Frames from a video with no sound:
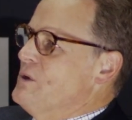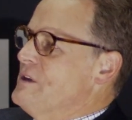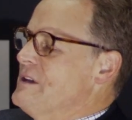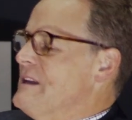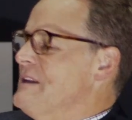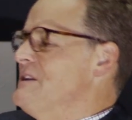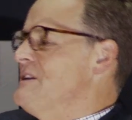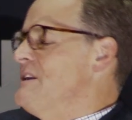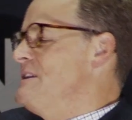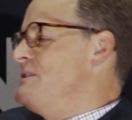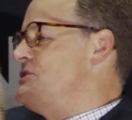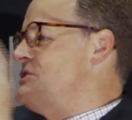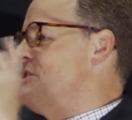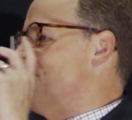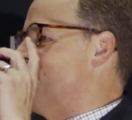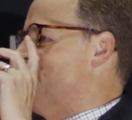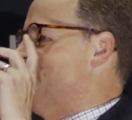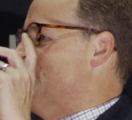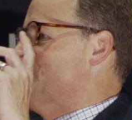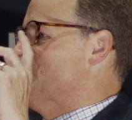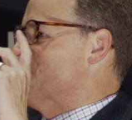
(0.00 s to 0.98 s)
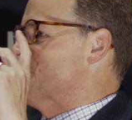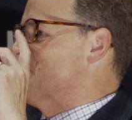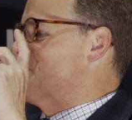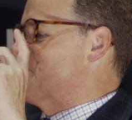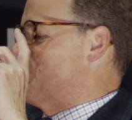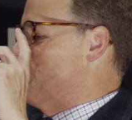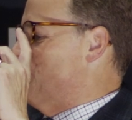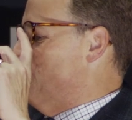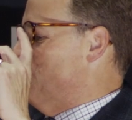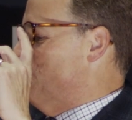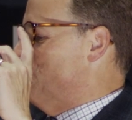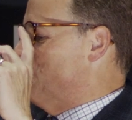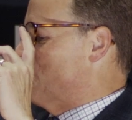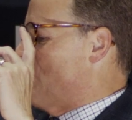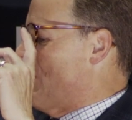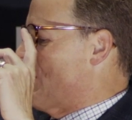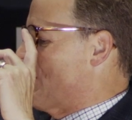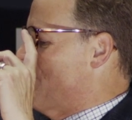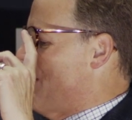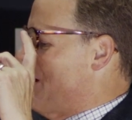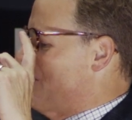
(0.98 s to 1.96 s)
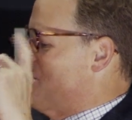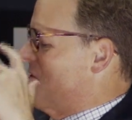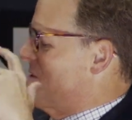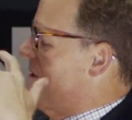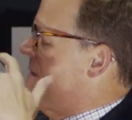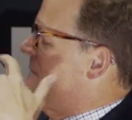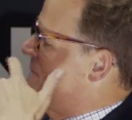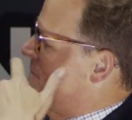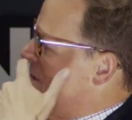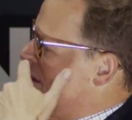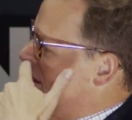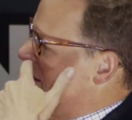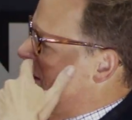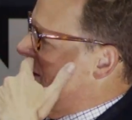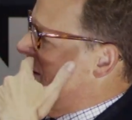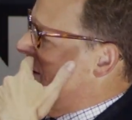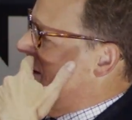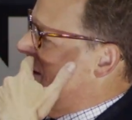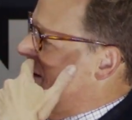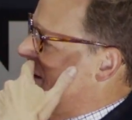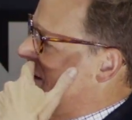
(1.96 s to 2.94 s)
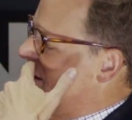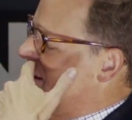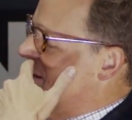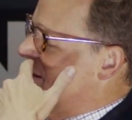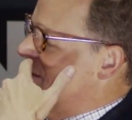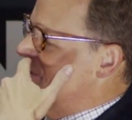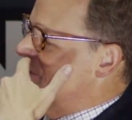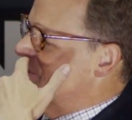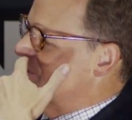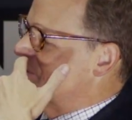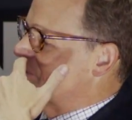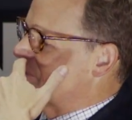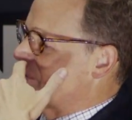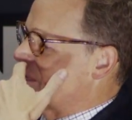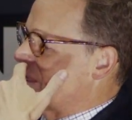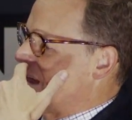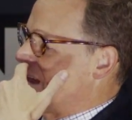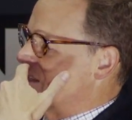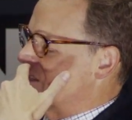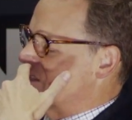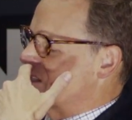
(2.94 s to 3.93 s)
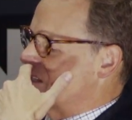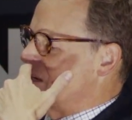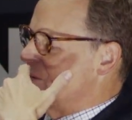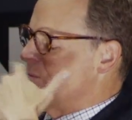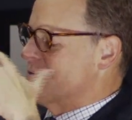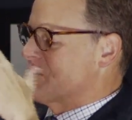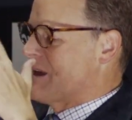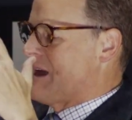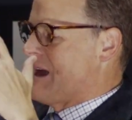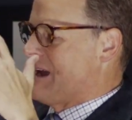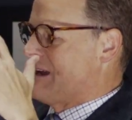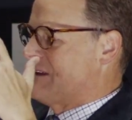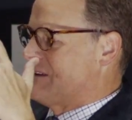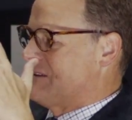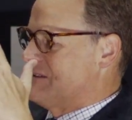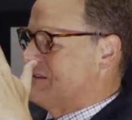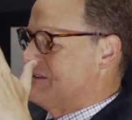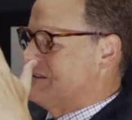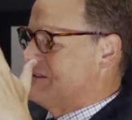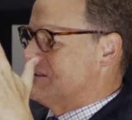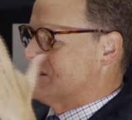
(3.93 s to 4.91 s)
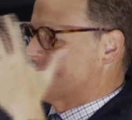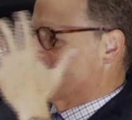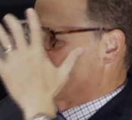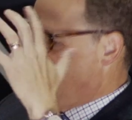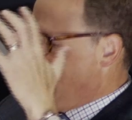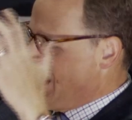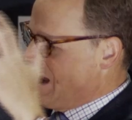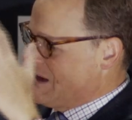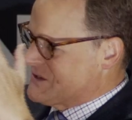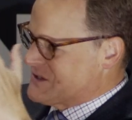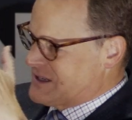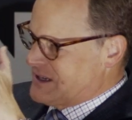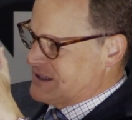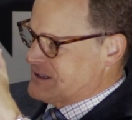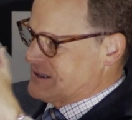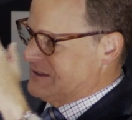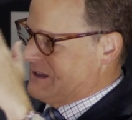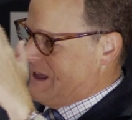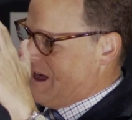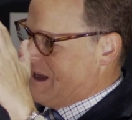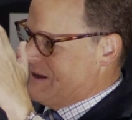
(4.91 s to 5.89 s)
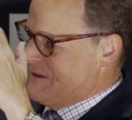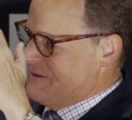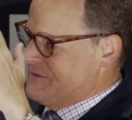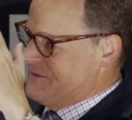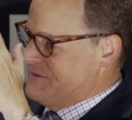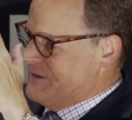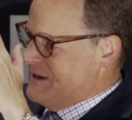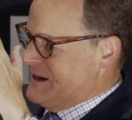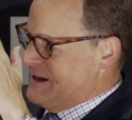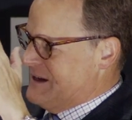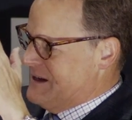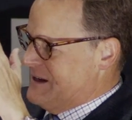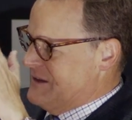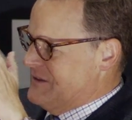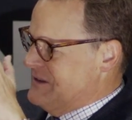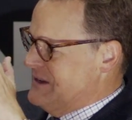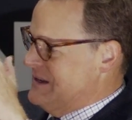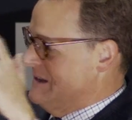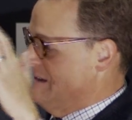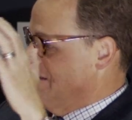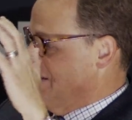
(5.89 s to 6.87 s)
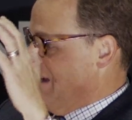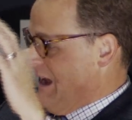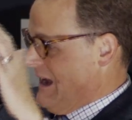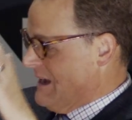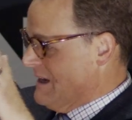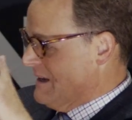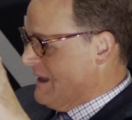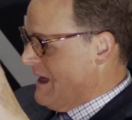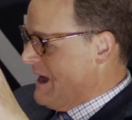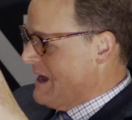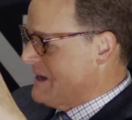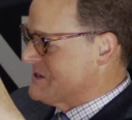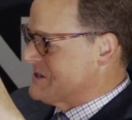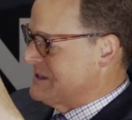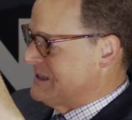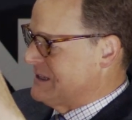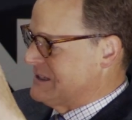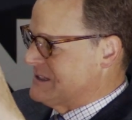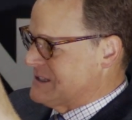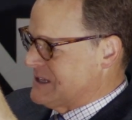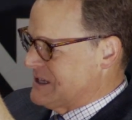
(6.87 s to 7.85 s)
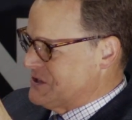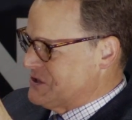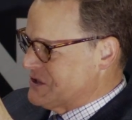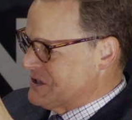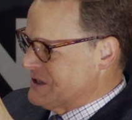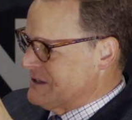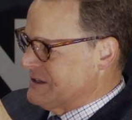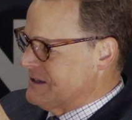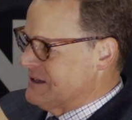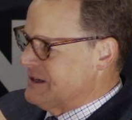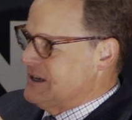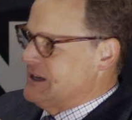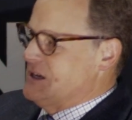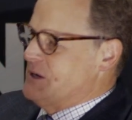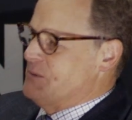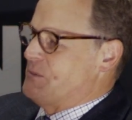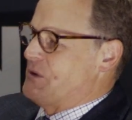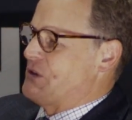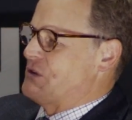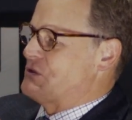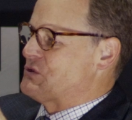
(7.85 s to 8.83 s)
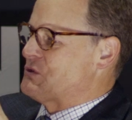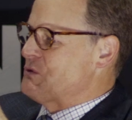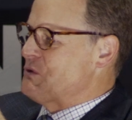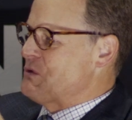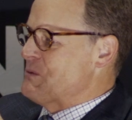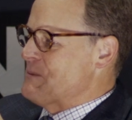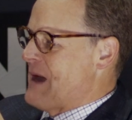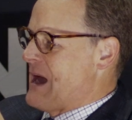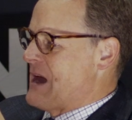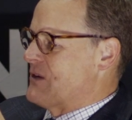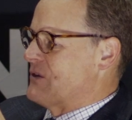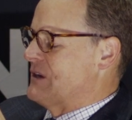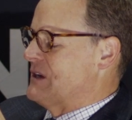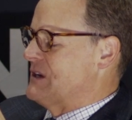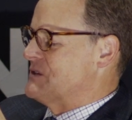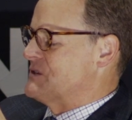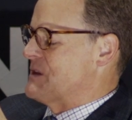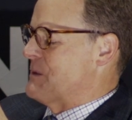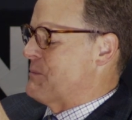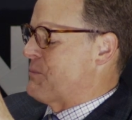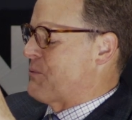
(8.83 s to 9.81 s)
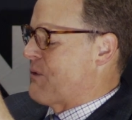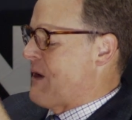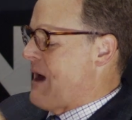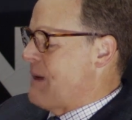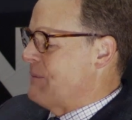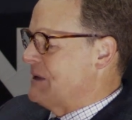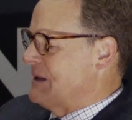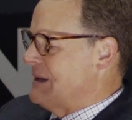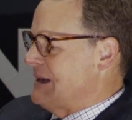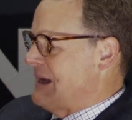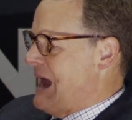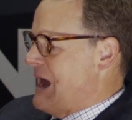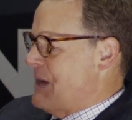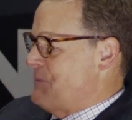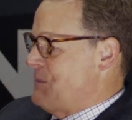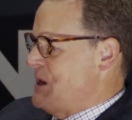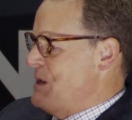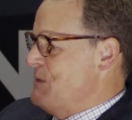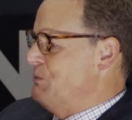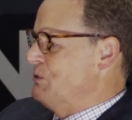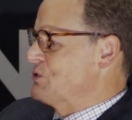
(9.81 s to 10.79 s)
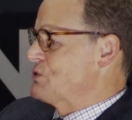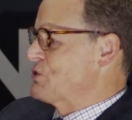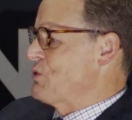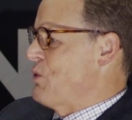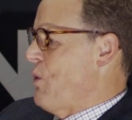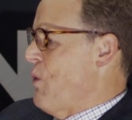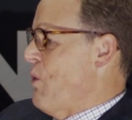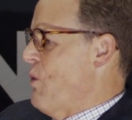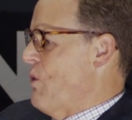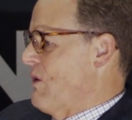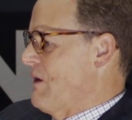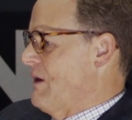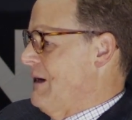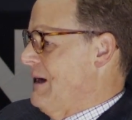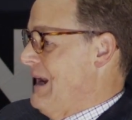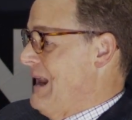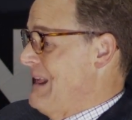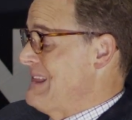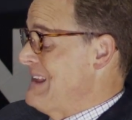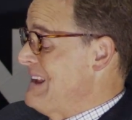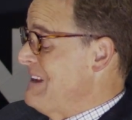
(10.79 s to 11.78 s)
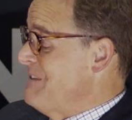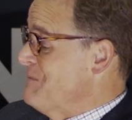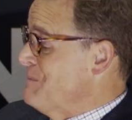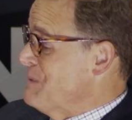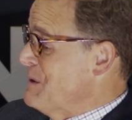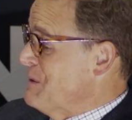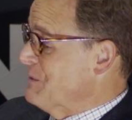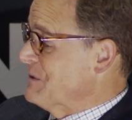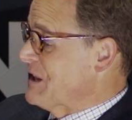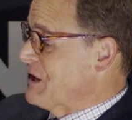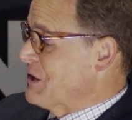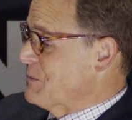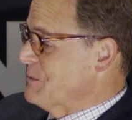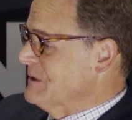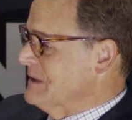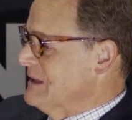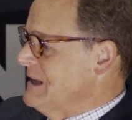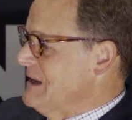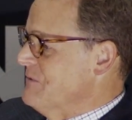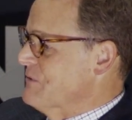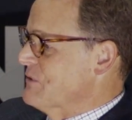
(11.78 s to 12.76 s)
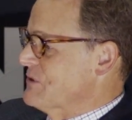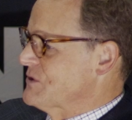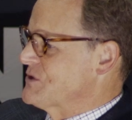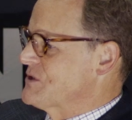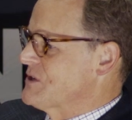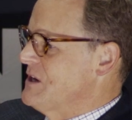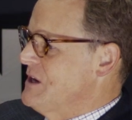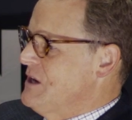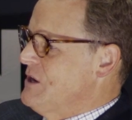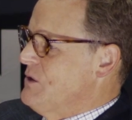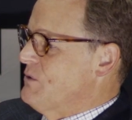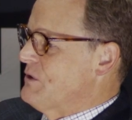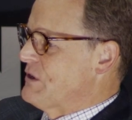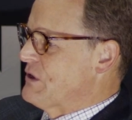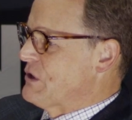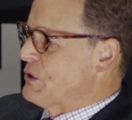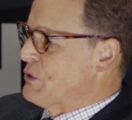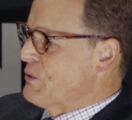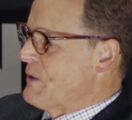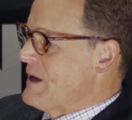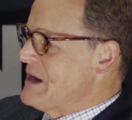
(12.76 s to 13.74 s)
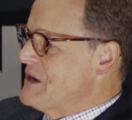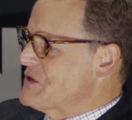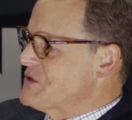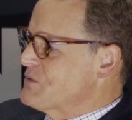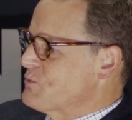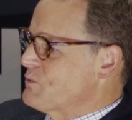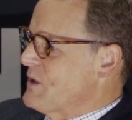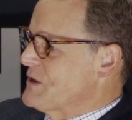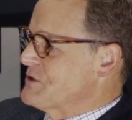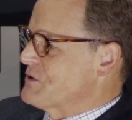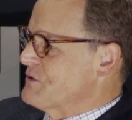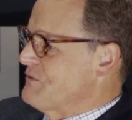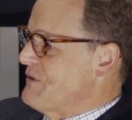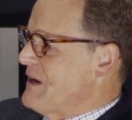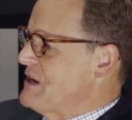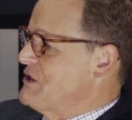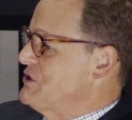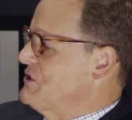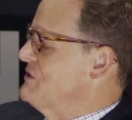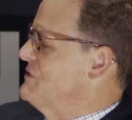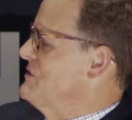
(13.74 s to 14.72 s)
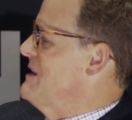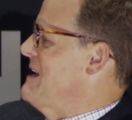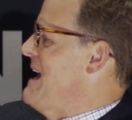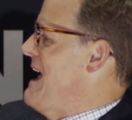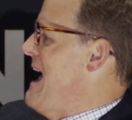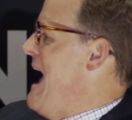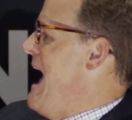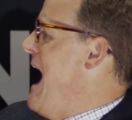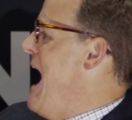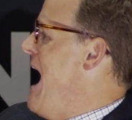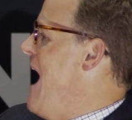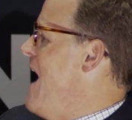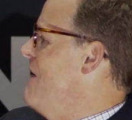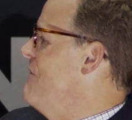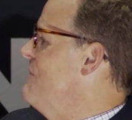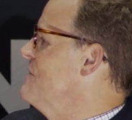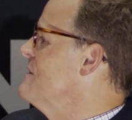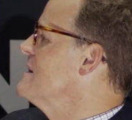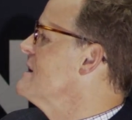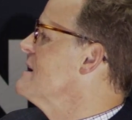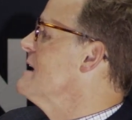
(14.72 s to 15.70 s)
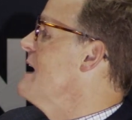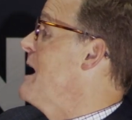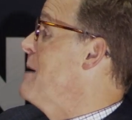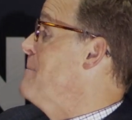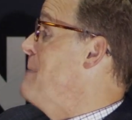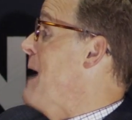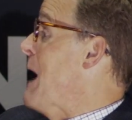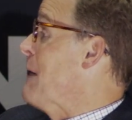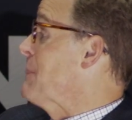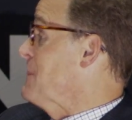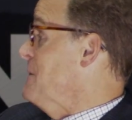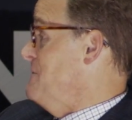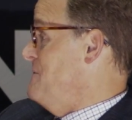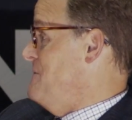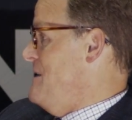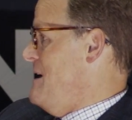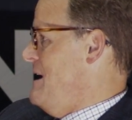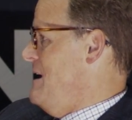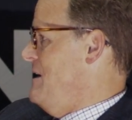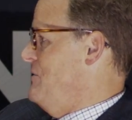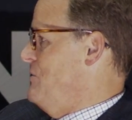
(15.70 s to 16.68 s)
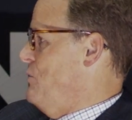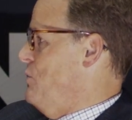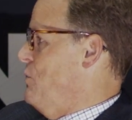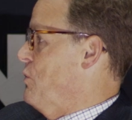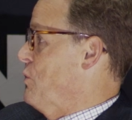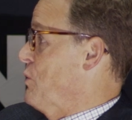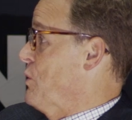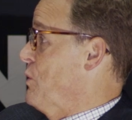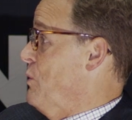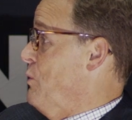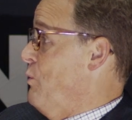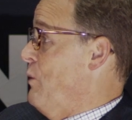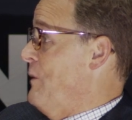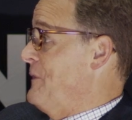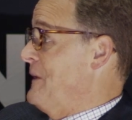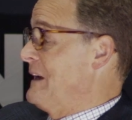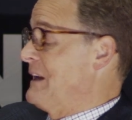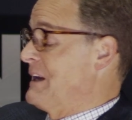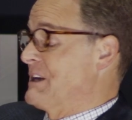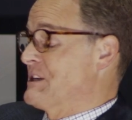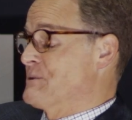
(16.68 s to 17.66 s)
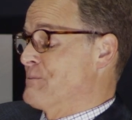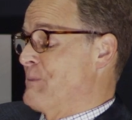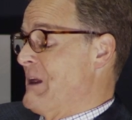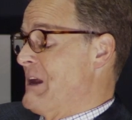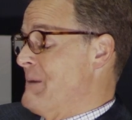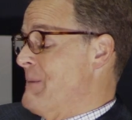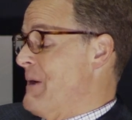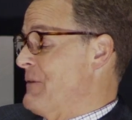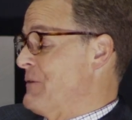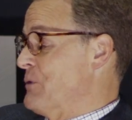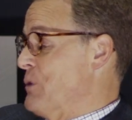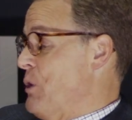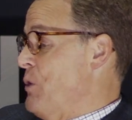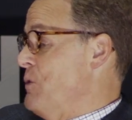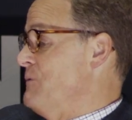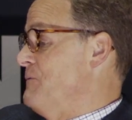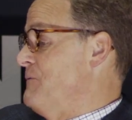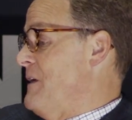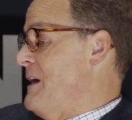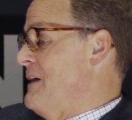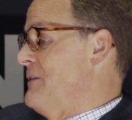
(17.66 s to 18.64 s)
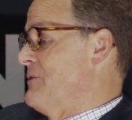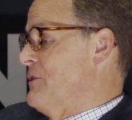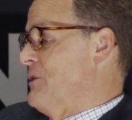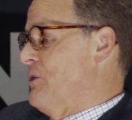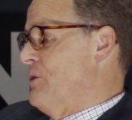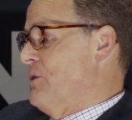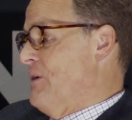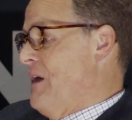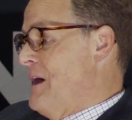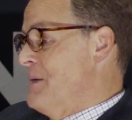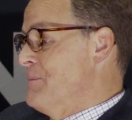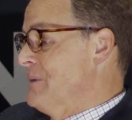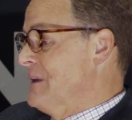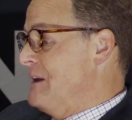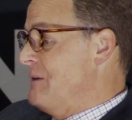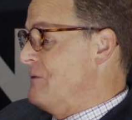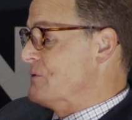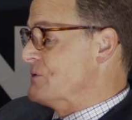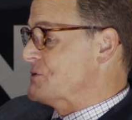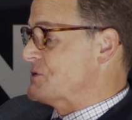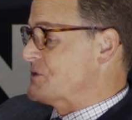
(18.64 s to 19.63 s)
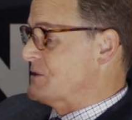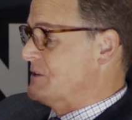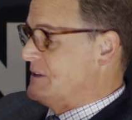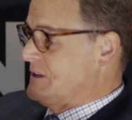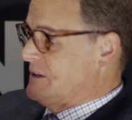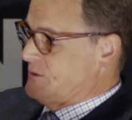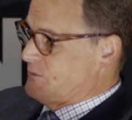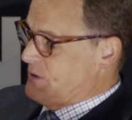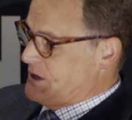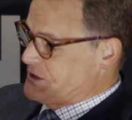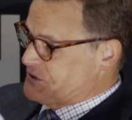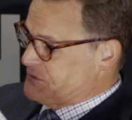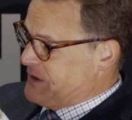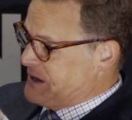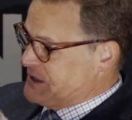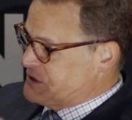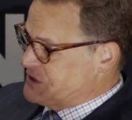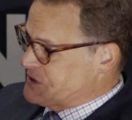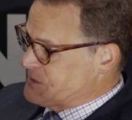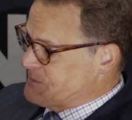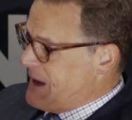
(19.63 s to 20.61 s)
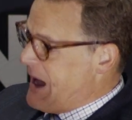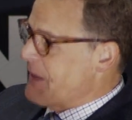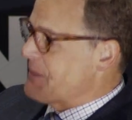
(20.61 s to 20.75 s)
Well, let's shift gears to talk about suffering. It seems like science gets a lot of the headlines and the attention, but the truth of the matter is that probably at people's core, and I think even people that are believers, one of the greatest reservations they have about the faith, or what they can explain about their own faith, or unbelievers' reservations